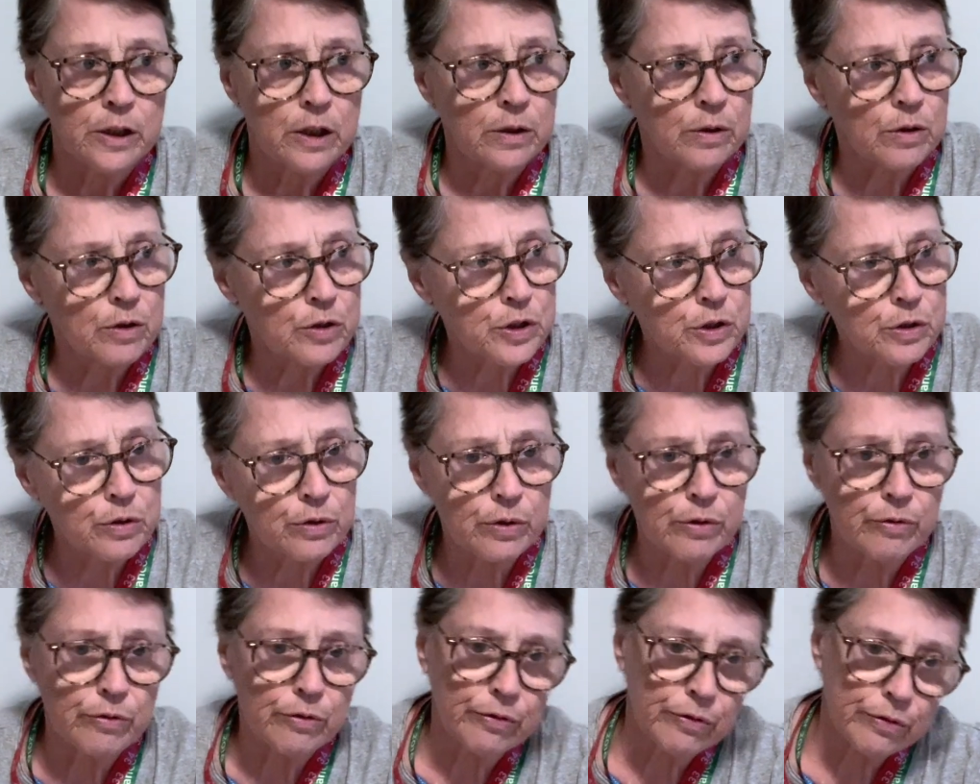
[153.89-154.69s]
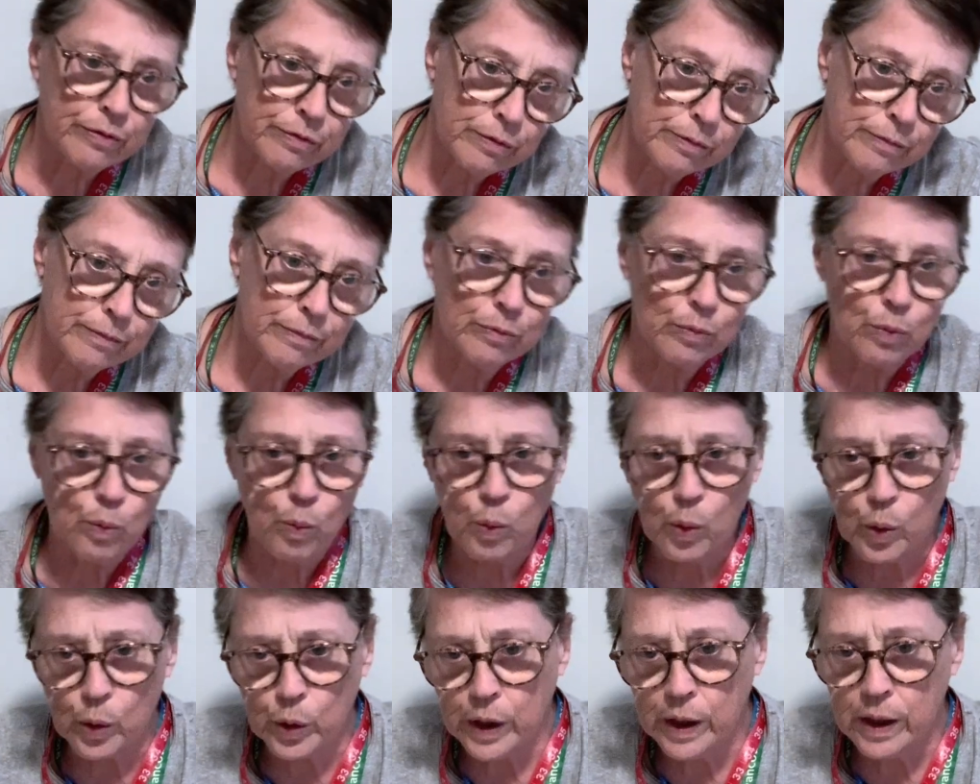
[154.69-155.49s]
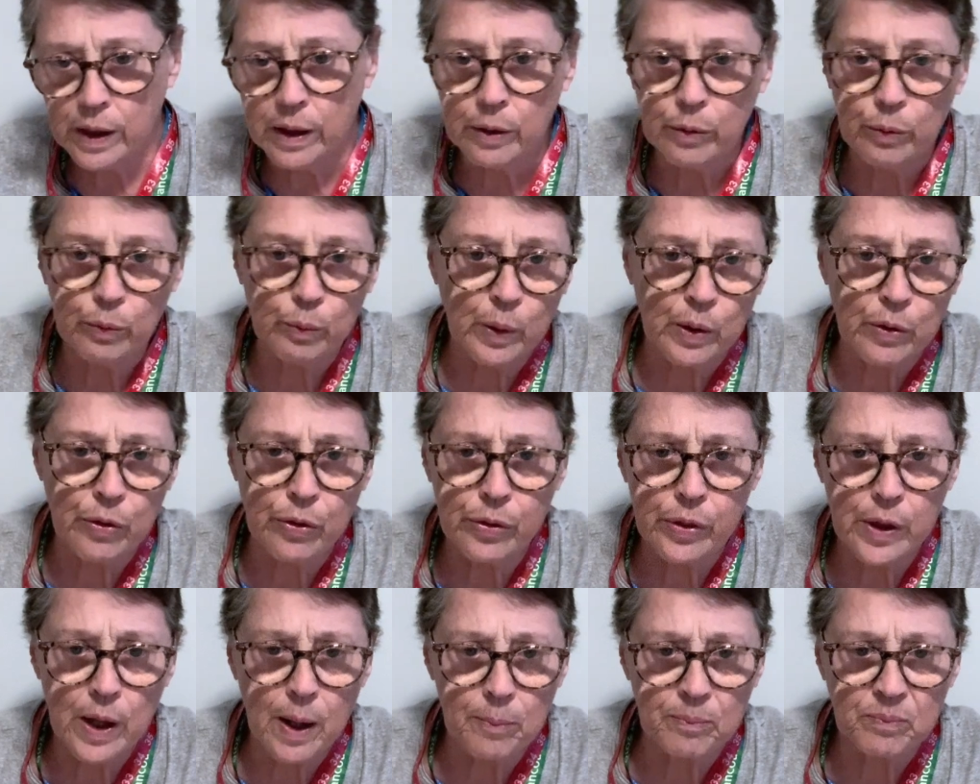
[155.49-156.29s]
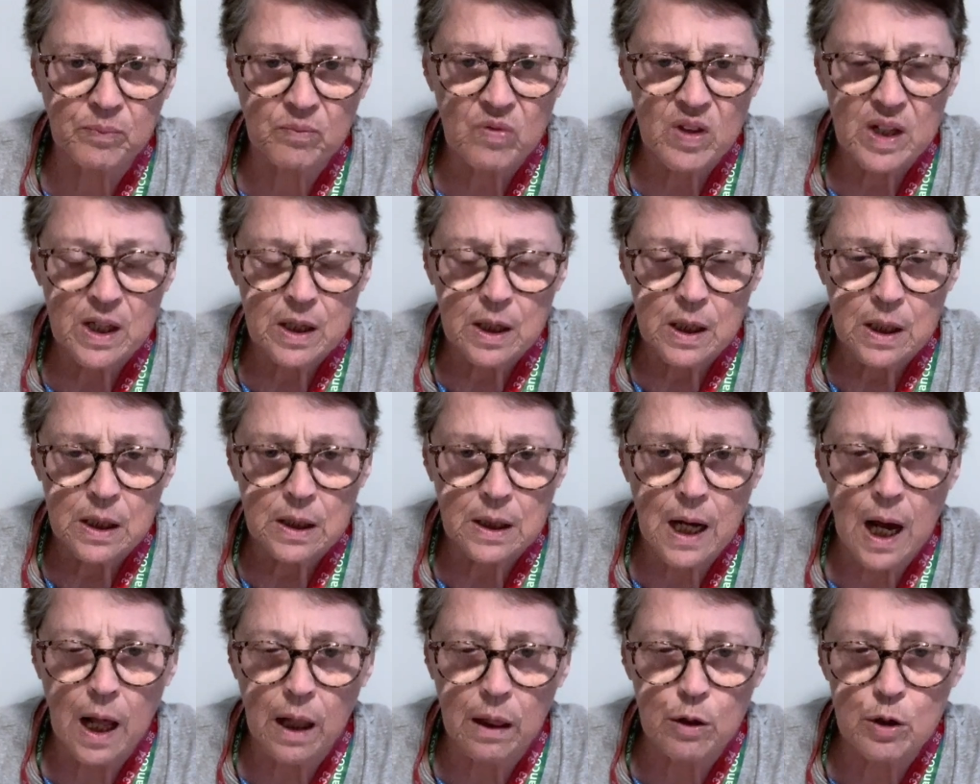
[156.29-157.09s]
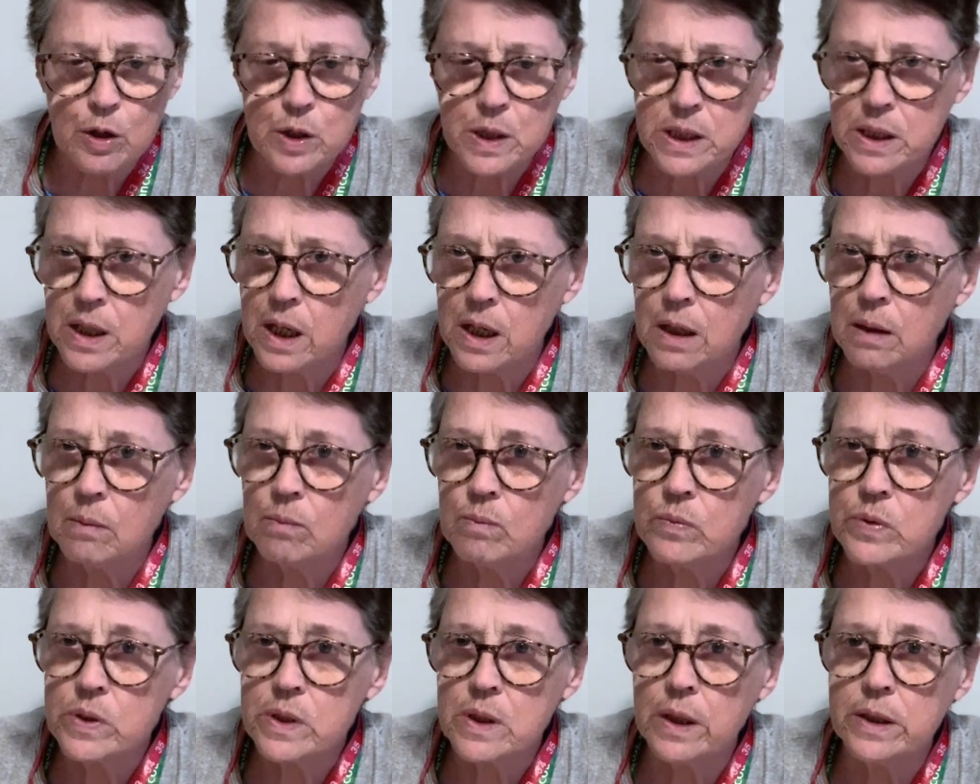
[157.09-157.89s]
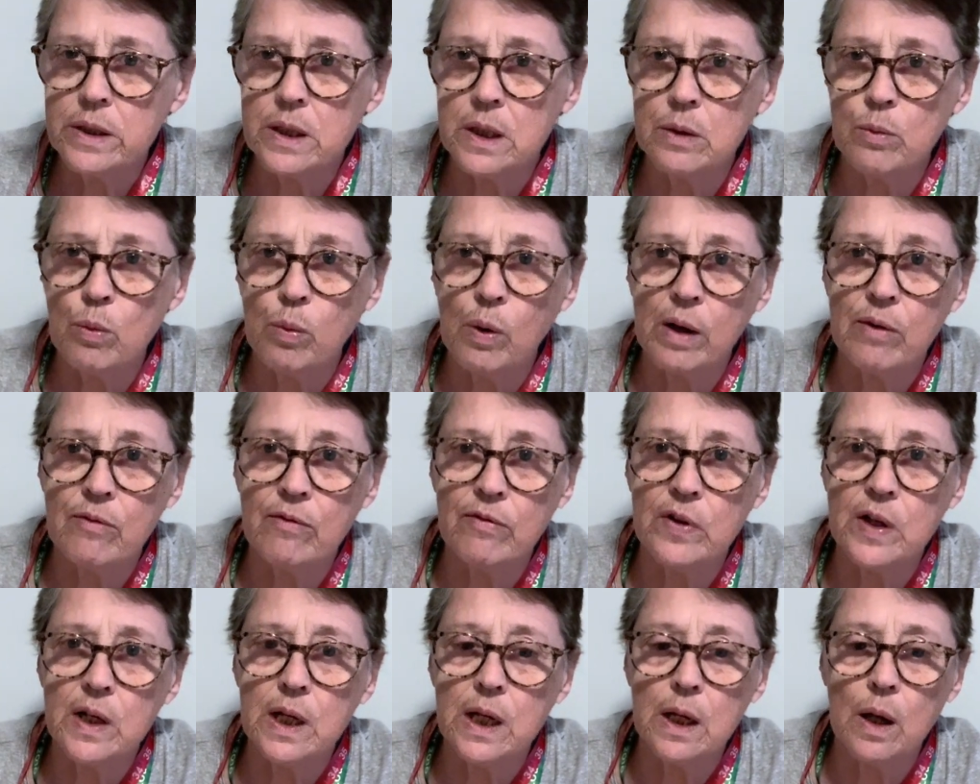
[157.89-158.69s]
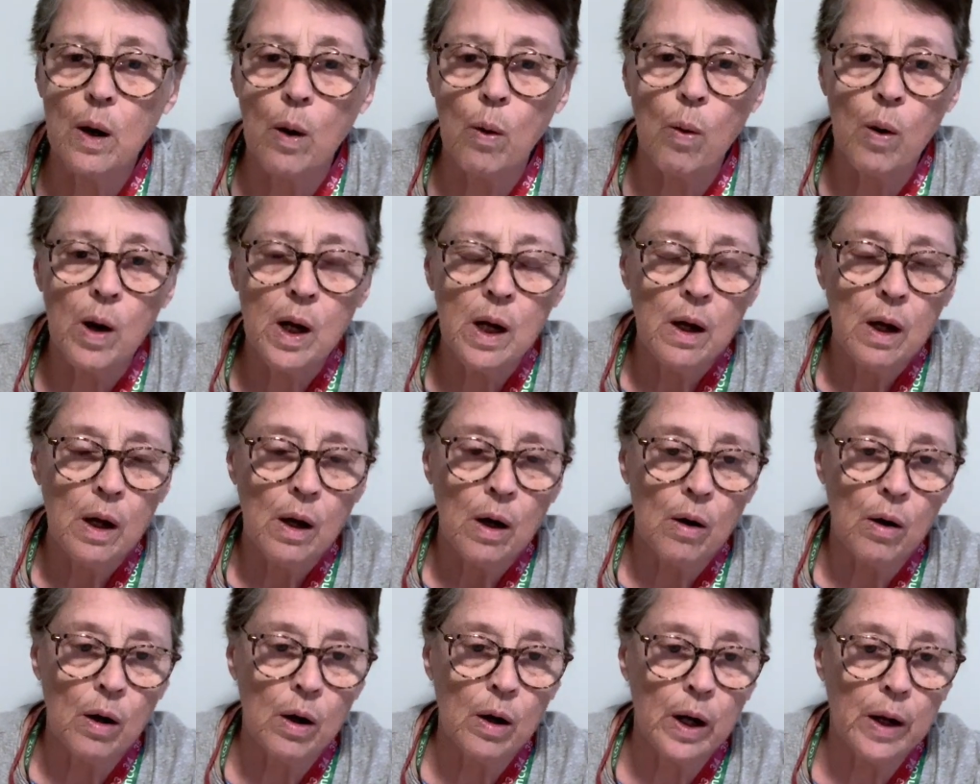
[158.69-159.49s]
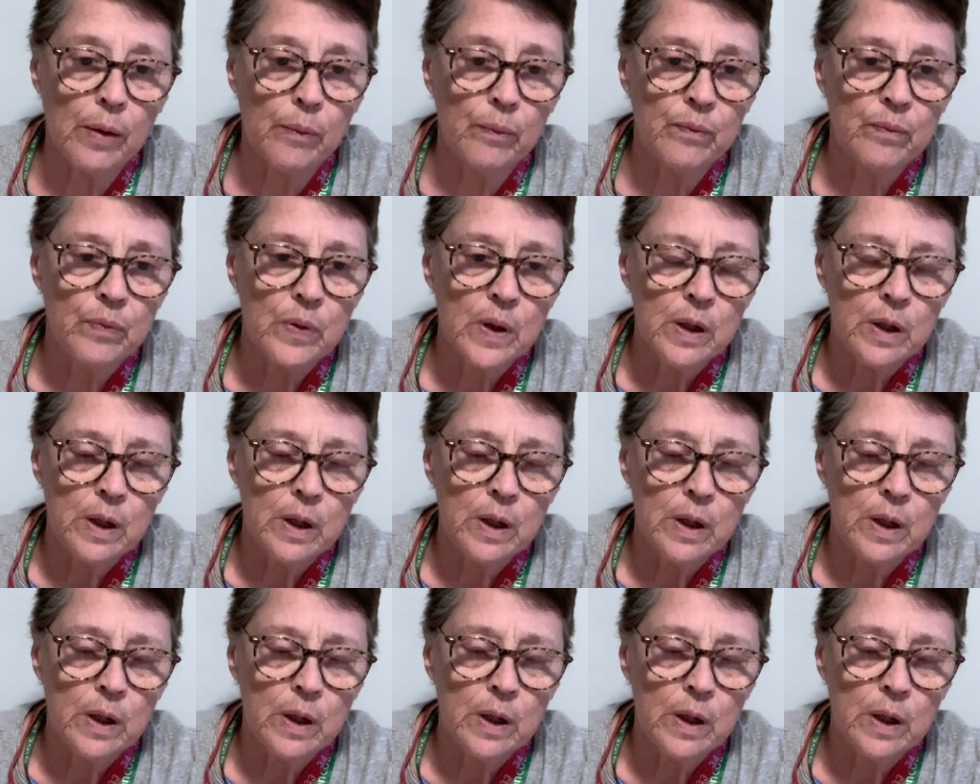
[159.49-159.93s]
sort of working with color schemes. I did one video on